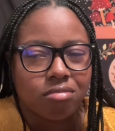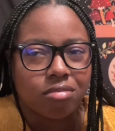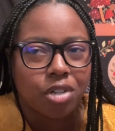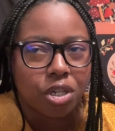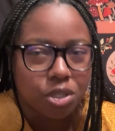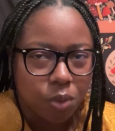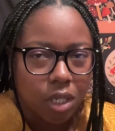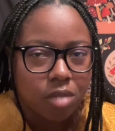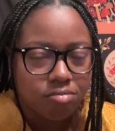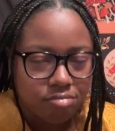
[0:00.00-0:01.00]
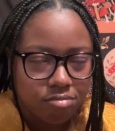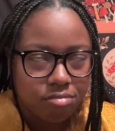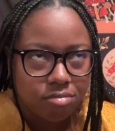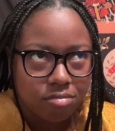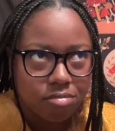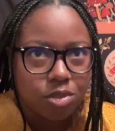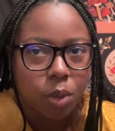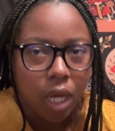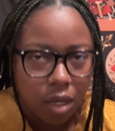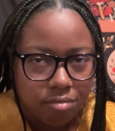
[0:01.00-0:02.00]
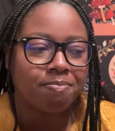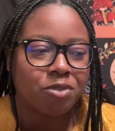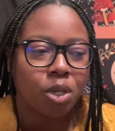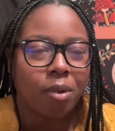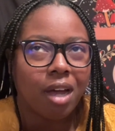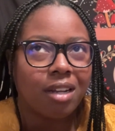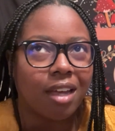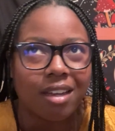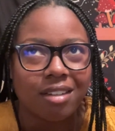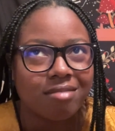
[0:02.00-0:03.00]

"Girl, you tweaking, tweaking." So I'm kind of like,